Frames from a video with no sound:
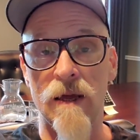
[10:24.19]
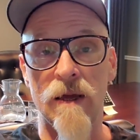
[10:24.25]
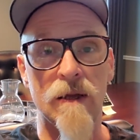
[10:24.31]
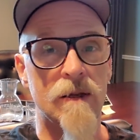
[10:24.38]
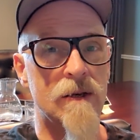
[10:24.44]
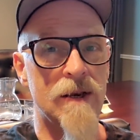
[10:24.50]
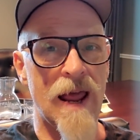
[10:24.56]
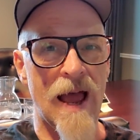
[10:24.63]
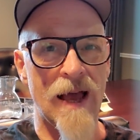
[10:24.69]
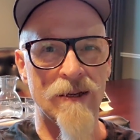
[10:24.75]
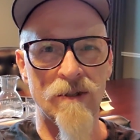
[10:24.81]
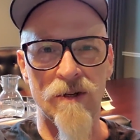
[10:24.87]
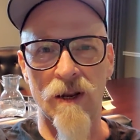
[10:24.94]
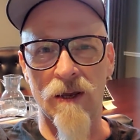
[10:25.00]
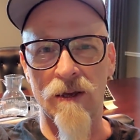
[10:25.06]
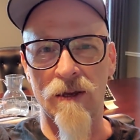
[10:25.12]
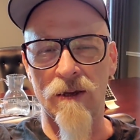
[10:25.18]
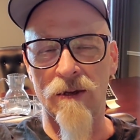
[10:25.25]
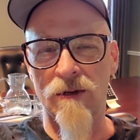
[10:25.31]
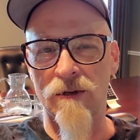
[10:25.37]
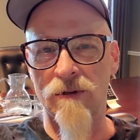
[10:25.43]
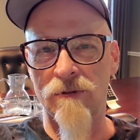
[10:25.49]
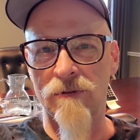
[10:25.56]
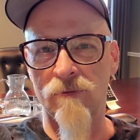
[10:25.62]
NASTC
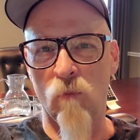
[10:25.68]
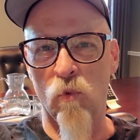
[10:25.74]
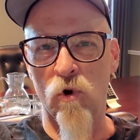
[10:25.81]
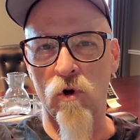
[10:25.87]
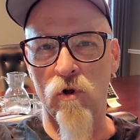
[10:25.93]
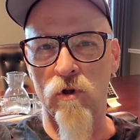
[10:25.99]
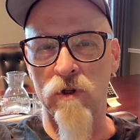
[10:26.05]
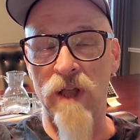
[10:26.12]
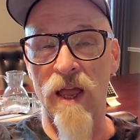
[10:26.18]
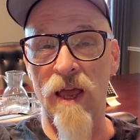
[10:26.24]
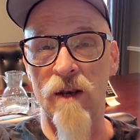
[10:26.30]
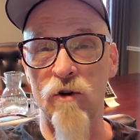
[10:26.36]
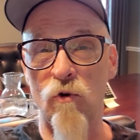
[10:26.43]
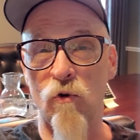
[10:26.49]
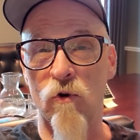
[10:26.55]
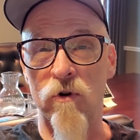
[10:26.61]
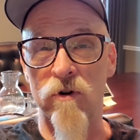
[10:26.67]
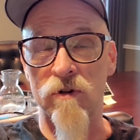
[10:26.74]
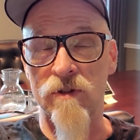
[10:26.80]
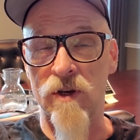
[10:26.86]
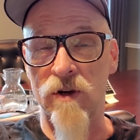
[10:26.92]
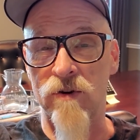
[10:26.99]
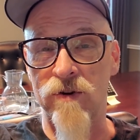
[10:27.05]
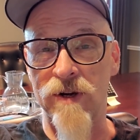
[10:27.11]
world
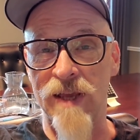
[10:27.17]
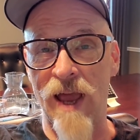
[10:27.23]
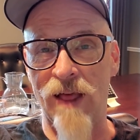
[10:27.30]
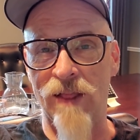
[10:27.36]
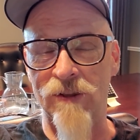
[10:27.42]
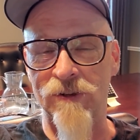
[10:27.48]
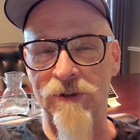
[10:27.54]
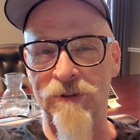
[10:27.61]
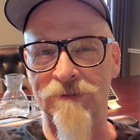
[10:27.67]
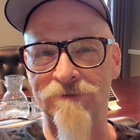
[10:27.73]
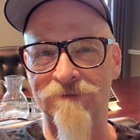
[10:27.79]
headquarters here in Gallatin.